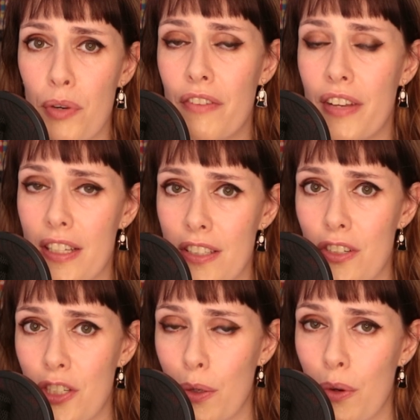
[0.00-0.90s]
previous
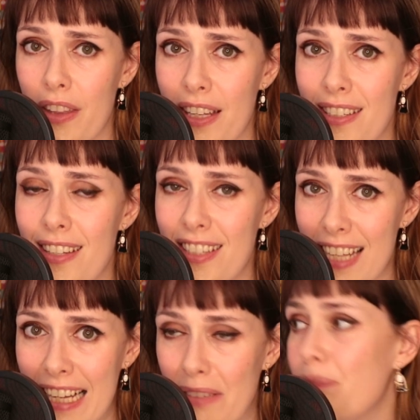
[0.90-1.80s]
to this
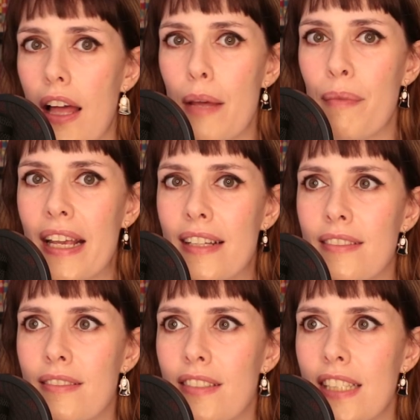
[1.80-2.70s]
scene. And I
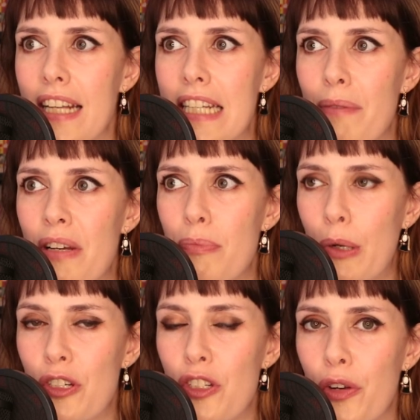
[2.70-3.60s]
mean, Saitama's
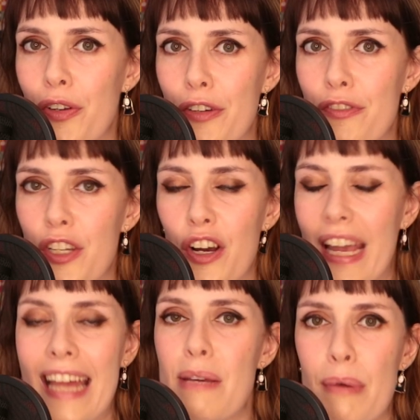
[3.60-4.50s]
punches are enough to knock
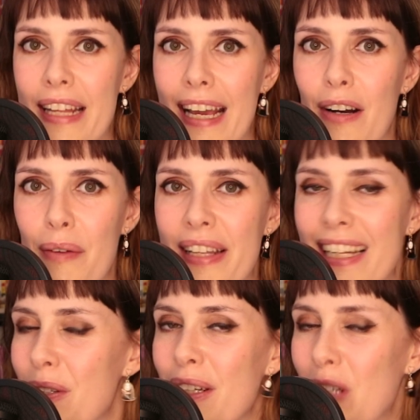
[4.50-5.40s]
anybody out. I mean,
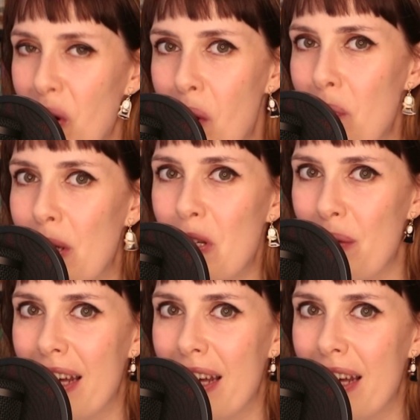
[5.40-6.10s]
that's why it's called One Punch